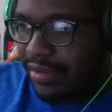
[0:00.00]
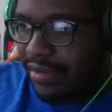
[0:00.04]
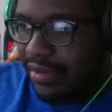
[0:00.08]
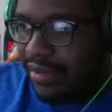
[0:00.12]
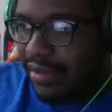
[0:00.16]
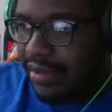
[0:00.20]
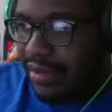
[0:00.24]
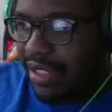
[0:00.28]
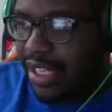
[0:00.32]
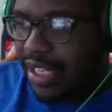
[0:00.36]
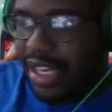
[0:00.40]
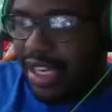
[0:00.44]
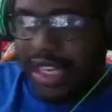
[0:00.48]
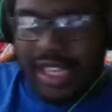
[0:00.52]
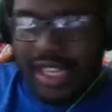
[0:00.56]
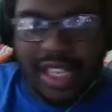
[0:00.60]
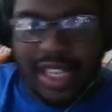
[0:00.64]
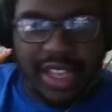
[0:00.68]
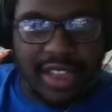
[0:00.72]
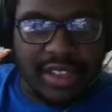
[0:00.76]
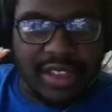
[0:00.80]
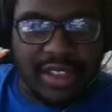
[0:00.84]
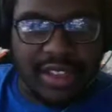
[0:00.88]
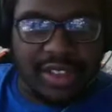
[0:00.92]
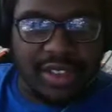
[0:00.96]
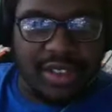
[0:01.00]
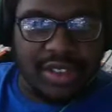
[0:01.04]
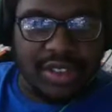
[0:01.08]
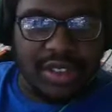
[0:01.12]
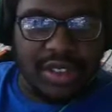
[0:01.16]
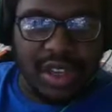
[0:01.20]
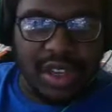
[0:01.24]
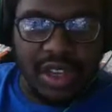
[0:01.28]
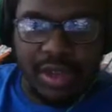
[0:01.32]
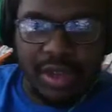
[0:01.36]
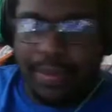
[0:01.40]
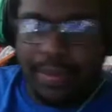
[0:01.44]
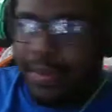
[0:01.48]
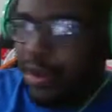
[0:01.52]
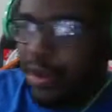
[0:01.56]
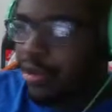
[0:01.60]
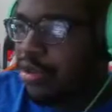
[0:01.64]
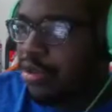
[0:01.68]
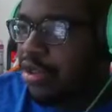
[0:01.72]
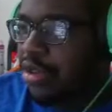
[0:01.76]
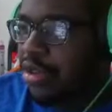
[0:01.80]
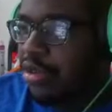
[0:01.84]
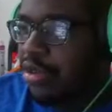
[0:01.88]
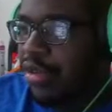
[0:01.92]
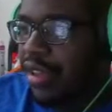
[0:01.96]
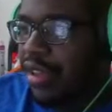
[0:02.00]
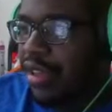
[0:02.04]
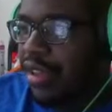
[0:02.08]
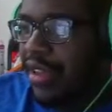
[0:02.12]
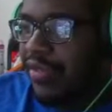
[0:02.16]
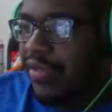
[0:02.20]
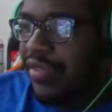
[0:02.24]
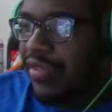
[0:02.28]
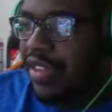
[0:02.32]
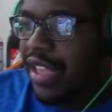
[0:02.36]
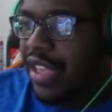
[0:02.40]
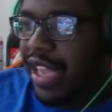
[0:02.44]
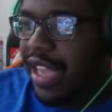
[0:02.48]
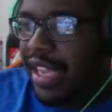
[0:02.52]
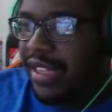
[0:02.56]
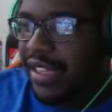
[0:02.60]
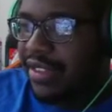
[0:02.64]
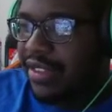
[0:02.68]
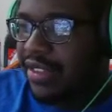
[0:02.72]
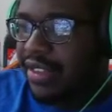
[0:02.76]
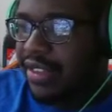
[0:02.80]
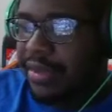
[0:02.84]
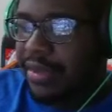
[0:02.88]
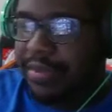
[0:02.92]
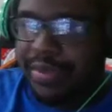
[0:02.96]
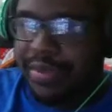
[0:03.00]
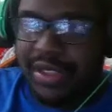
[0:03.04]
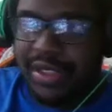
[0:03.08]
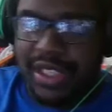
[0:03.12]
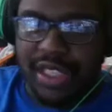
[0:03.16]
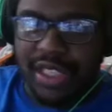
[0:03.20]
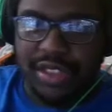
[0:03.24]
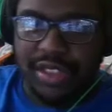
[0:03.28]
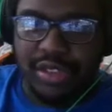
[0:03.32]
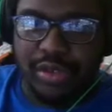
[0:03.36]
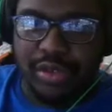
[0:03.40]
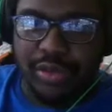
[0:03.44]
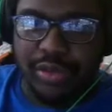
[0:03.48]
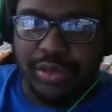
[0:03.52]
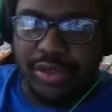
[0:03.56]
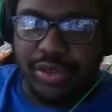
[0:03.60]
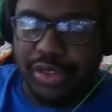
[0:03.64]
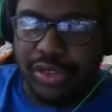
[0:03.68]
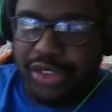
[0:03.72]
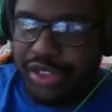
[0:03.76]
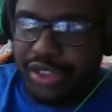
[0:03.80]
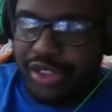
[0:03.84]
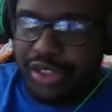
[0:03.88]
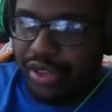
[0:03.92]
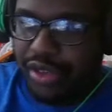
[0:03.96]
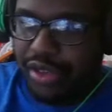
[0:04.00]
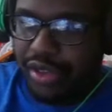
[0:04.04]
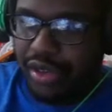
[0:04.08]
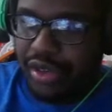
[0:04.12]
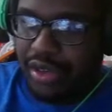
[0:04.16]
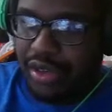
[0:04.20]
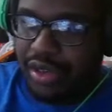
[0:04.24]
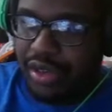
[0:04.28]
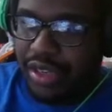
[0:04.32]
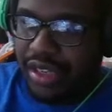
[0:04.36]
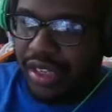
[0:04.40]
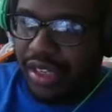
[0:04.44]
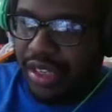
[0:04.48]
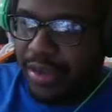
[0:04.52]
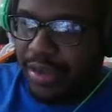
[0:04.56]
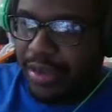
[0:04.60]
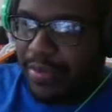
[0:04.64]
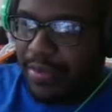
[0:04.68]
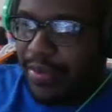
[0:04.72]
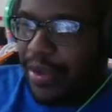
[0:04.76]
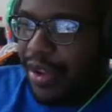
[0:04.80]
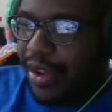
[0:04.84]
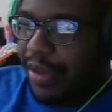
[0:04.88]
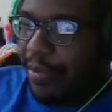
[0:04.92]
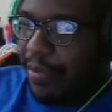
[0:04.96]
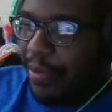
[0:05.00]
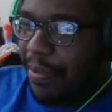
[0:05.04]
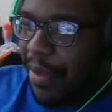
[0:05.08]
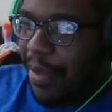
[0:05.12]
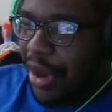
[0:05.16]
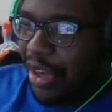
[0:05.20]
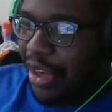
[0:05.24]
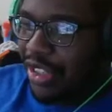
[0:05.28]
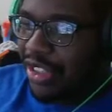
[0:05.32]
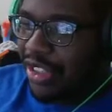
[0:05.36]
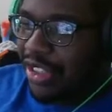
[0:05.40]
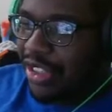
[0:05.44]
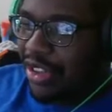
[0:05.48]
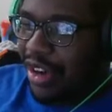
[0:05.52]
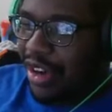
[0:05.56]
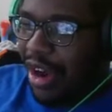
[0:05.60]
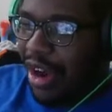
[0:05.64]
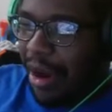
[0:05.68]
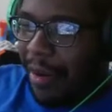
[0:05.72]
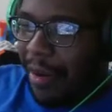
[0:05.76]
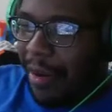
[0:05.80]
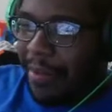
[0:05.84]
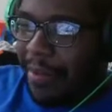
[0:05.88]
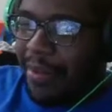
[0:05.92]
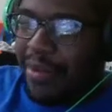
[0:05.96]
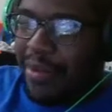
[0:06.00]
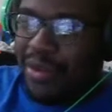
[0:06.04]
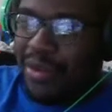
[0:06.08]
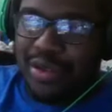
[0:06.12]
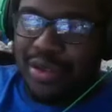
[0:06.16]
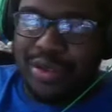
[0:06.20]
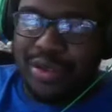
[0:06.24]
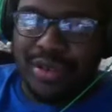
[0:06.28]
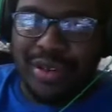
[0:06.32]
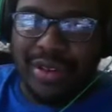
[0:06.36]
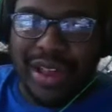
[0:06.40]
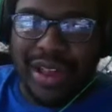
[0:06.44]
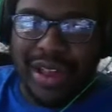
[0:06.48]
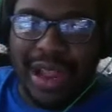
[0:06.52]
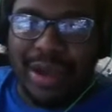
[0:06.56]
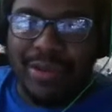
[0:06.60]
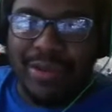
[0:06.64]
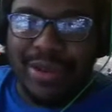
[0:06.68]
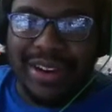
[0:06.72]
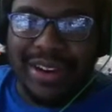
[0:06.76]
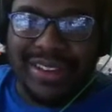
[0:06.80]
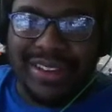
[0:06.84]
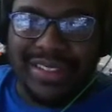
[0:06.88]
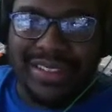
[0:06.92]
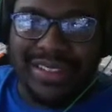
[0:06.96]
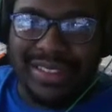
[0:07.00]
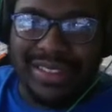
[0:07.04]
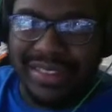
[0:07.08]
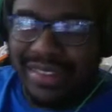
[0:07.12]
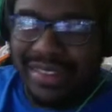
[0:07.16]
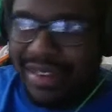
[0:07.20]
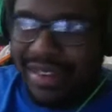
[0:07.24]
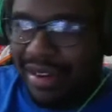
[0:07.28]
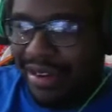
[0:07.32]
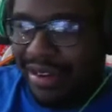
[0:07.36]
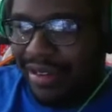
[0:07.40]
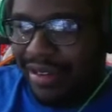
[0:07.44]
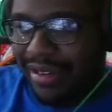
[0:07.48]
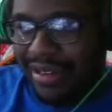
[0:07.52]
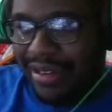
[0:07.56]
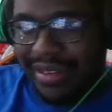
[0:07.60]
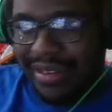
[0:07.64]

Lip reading: Nah, yeah, Bone Skewer definitely has some potential for sure. But Monster Harpoon, like, what is this card?